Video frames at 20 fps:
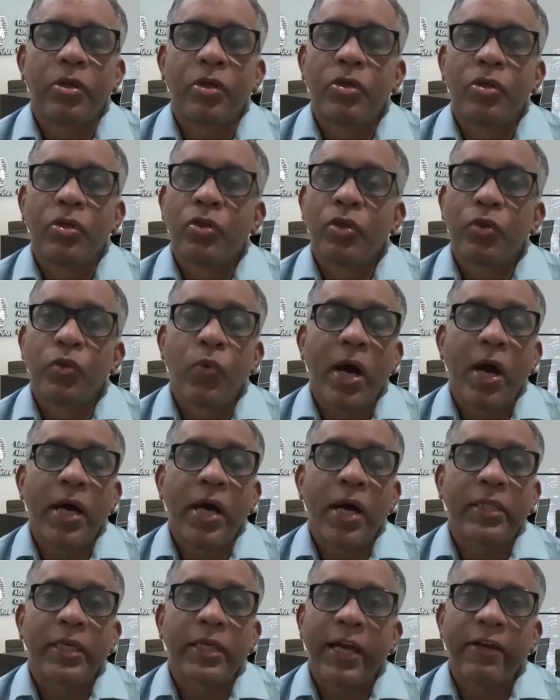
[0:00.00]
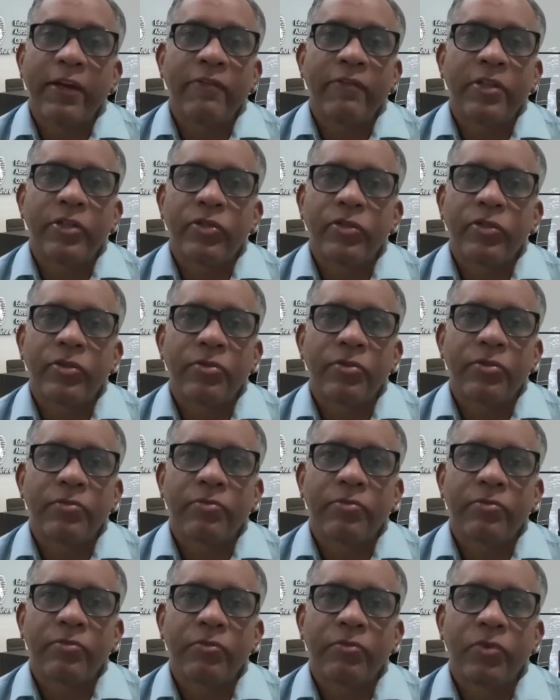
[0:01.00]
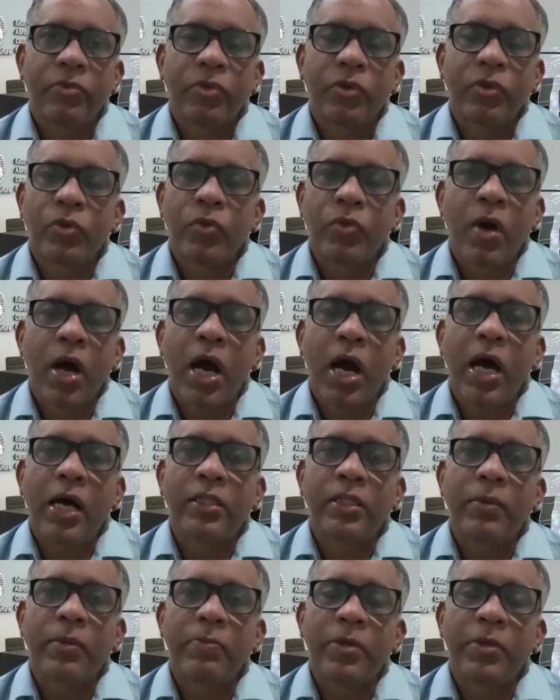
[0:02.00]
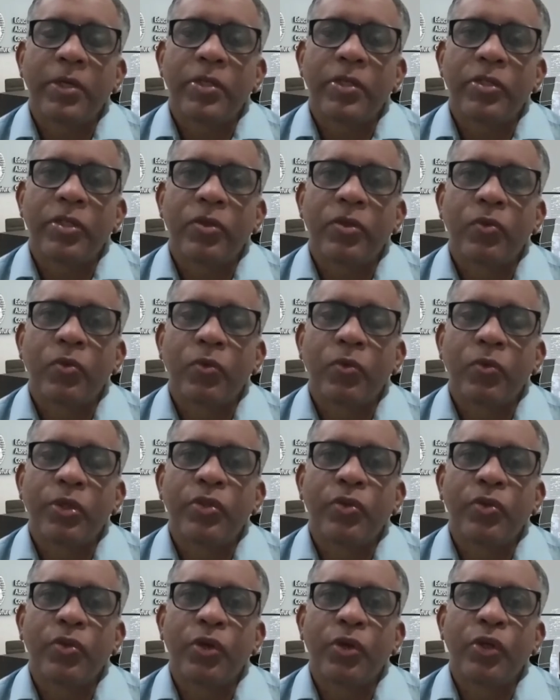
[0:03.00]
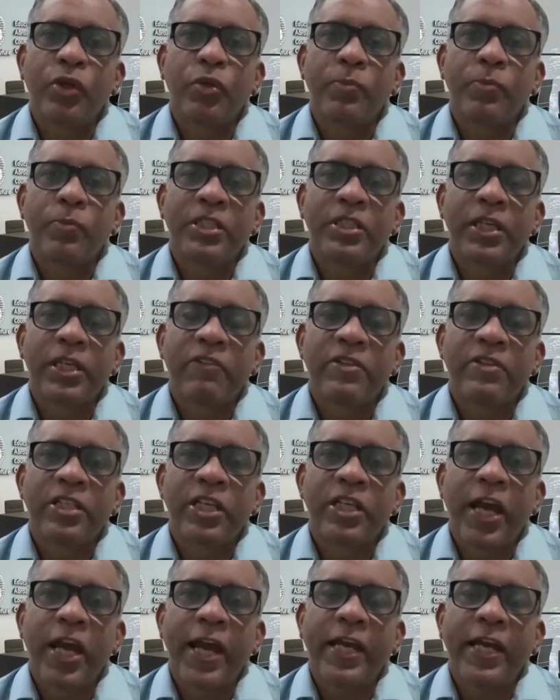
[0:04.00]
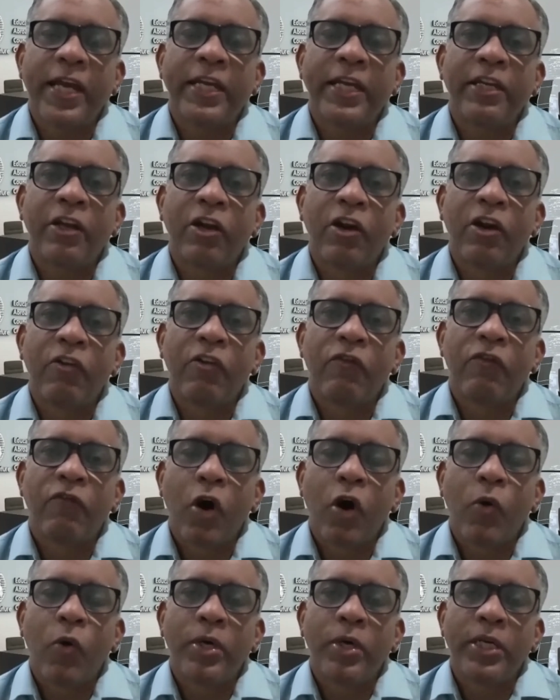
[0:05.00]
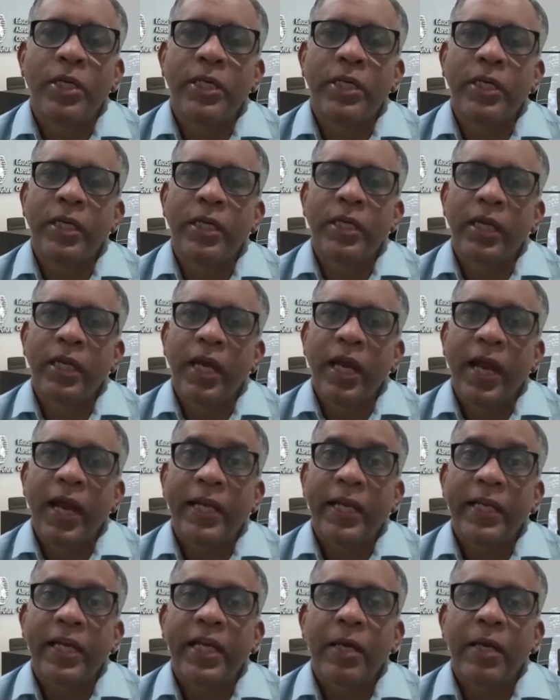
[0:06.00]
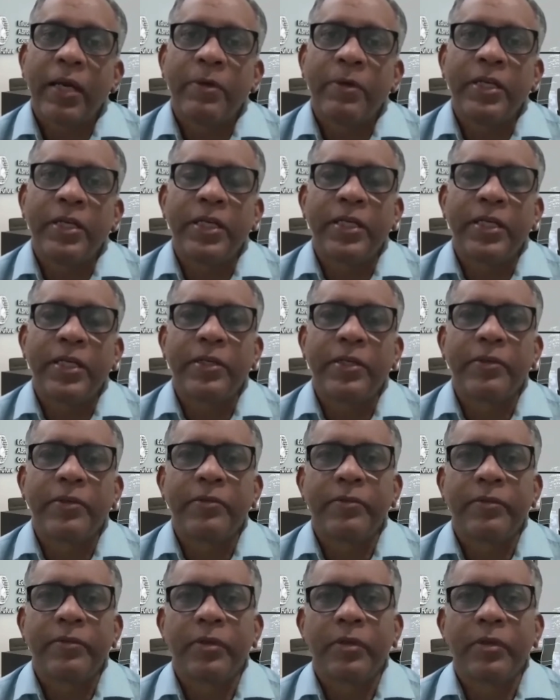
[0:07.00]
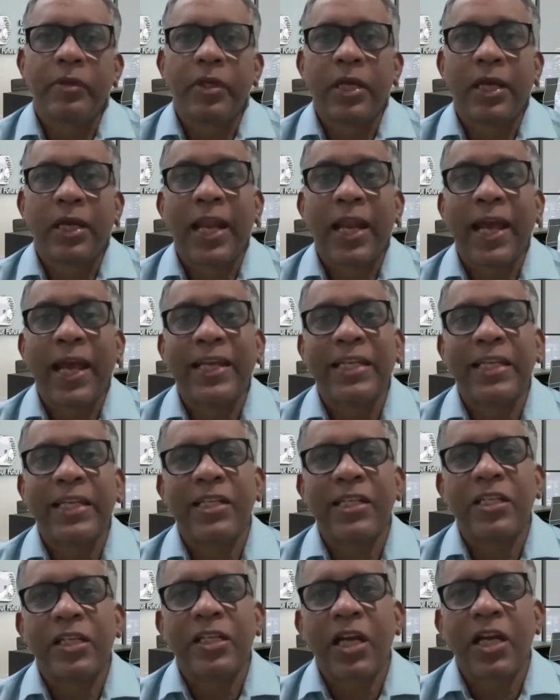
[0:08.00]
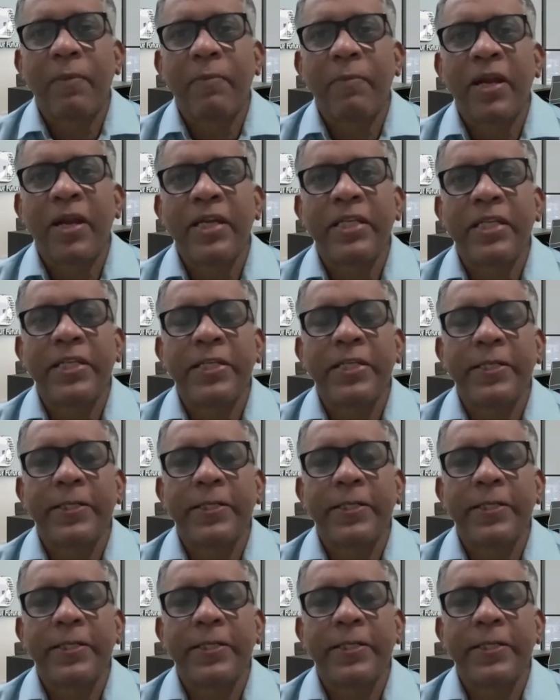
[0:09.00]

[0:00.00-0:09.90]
So you are the drivers. You are the person who is going to basically share it, forward it, and recommend it, like it, comment it,